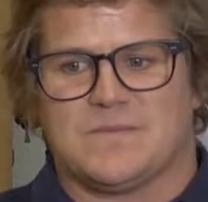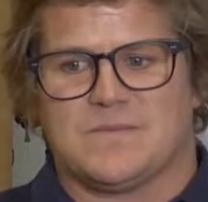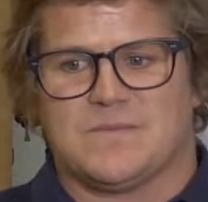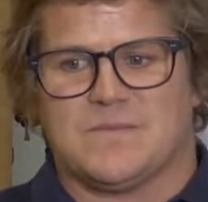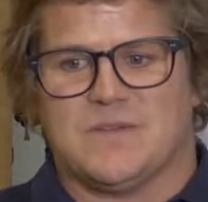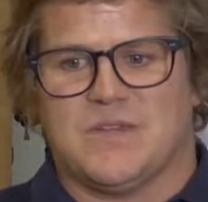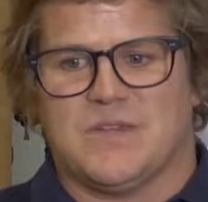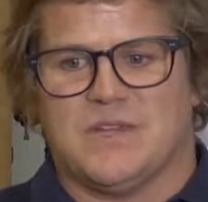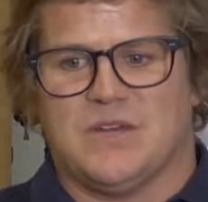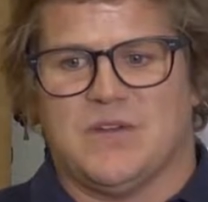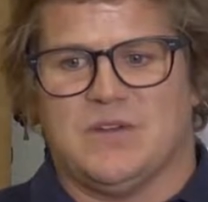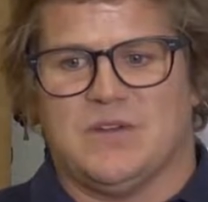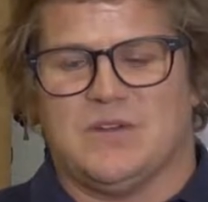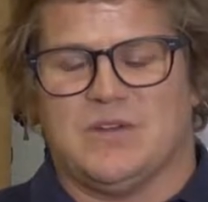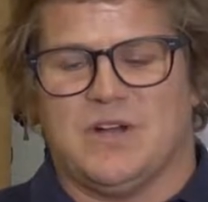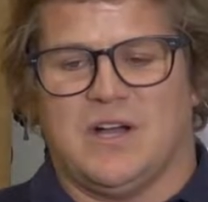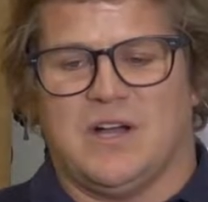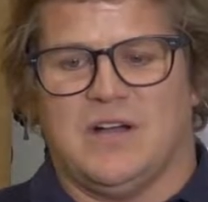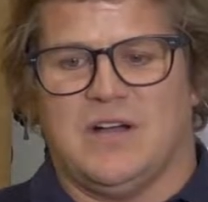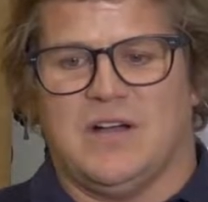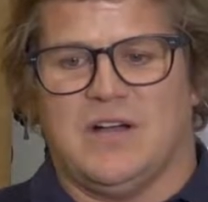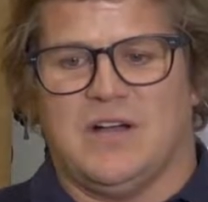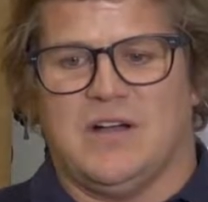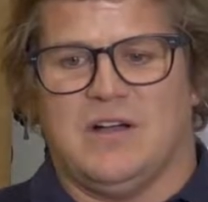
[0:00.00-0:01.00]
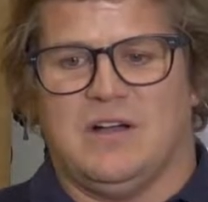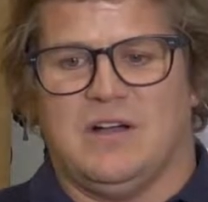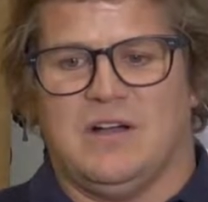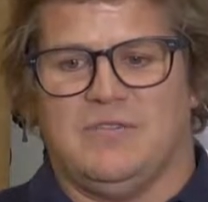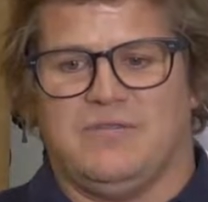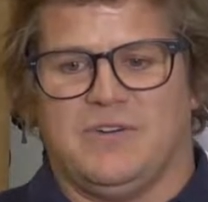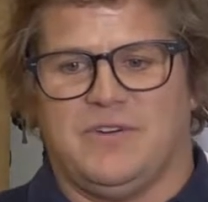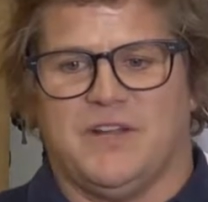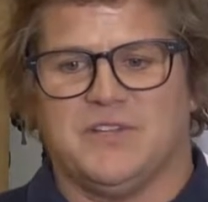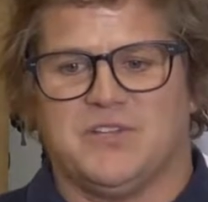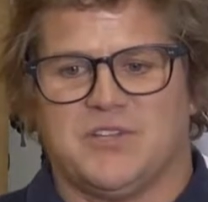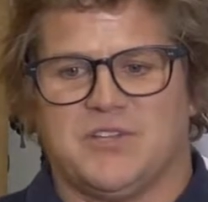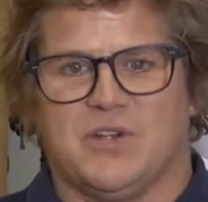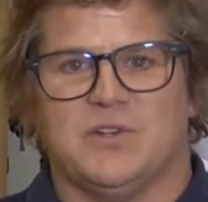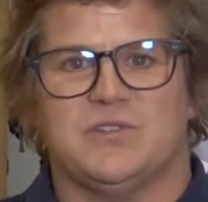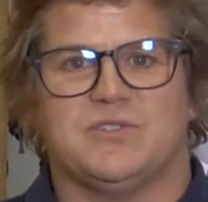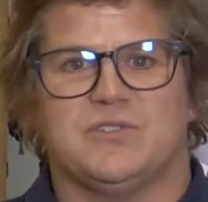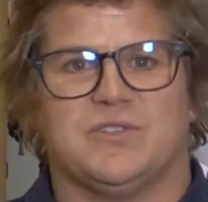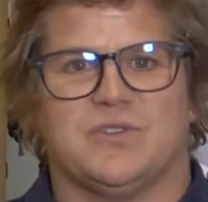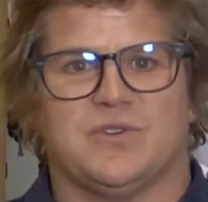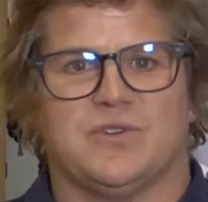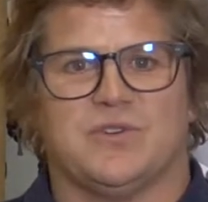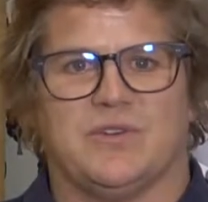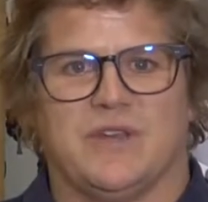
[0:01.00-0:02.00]
you know, if I
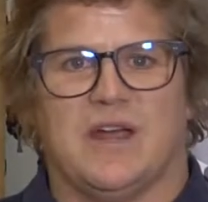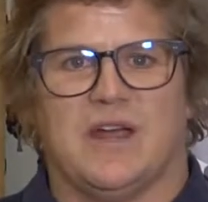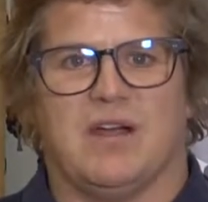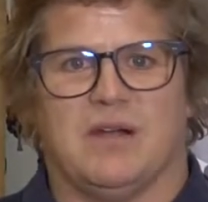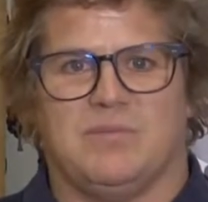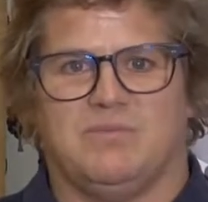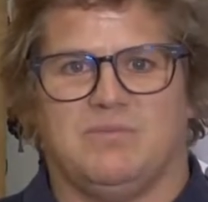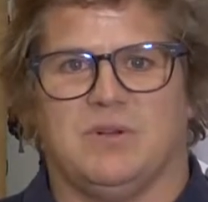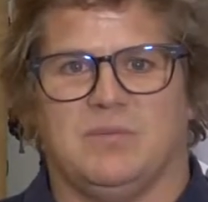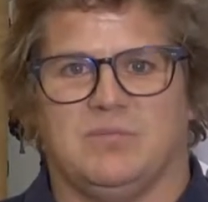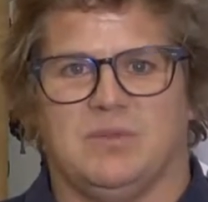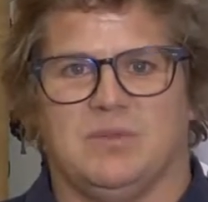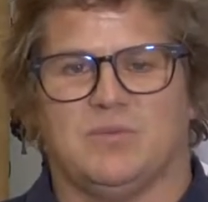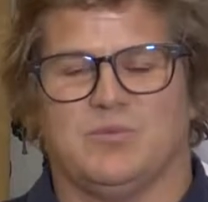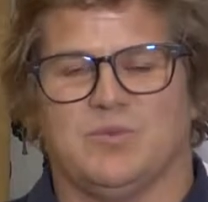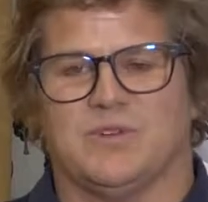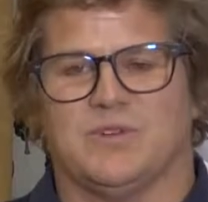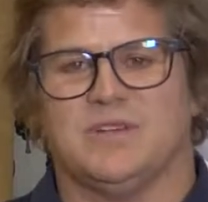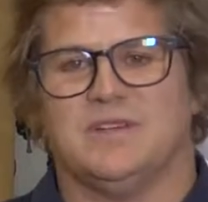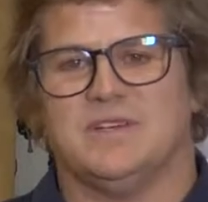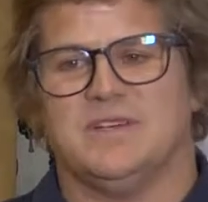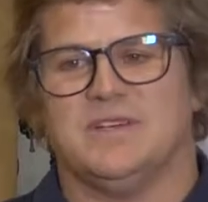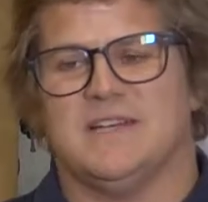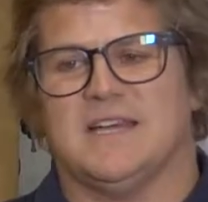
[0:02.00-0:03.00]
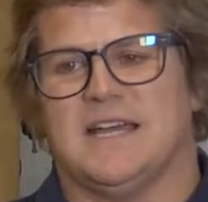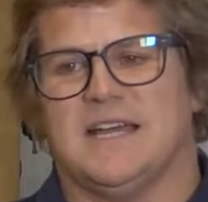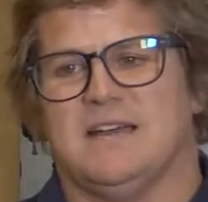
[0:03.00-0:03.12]
chose to do it now, I probably wouldn't.